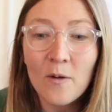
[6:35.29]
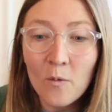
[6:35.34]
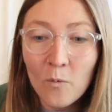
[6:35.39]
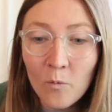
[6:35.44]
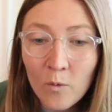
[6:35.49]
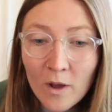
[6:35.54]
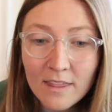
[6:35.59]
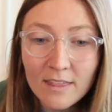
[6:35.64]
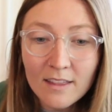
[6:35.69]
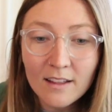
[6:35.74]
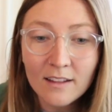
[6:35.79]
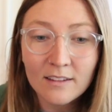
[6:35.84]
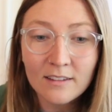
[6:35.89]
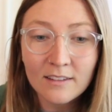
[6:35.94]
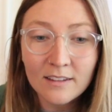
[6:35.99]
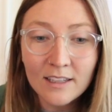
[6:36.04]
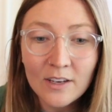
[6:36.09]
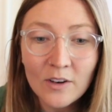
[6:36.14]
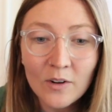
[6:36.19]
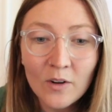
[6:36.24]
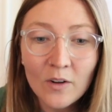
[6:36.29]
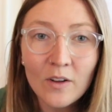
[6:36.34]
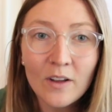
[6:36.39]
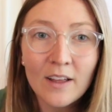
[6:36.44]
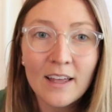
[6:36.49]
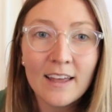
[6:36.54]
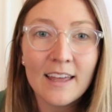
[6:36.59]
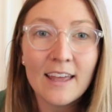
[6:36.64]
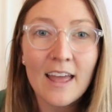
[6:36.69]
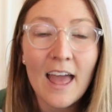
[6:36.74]
with a
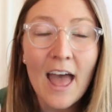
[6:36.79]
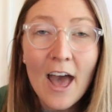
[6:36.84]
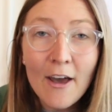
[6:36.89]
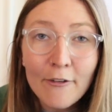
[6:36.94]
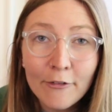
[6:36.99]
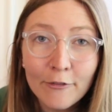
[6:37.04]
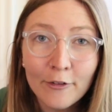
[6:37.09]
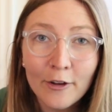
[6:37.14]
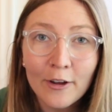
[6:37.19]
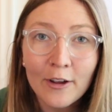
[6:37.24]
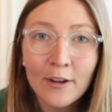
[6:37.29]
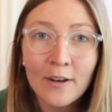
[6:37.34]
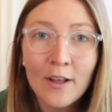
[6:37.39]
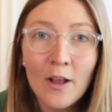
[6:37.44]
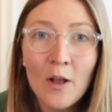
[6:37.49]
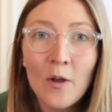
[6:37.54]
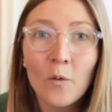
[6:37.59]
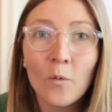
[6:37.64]
little effort,